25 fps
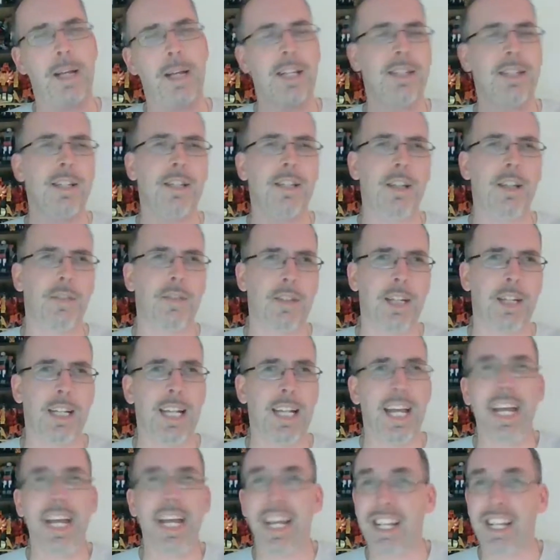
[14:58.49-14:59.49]

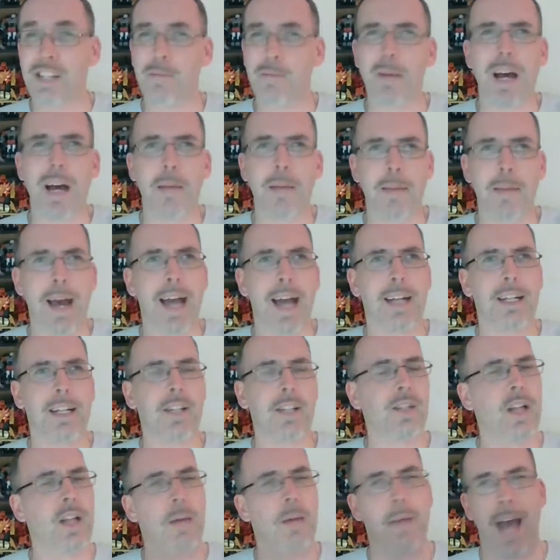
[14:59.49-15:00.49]
PC-17 is my
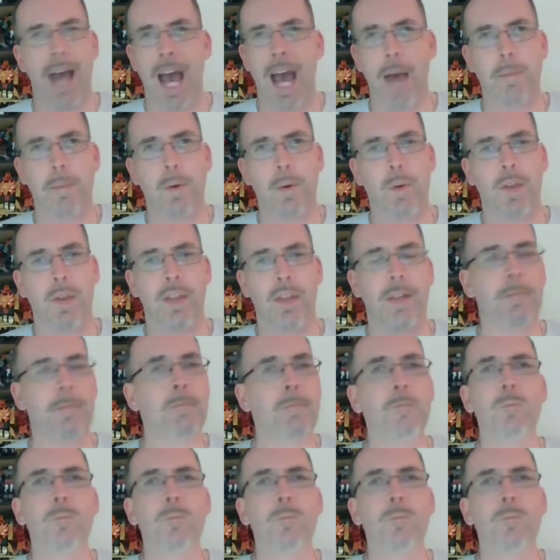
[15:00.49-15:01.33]
Magnus, and I'm happy with it.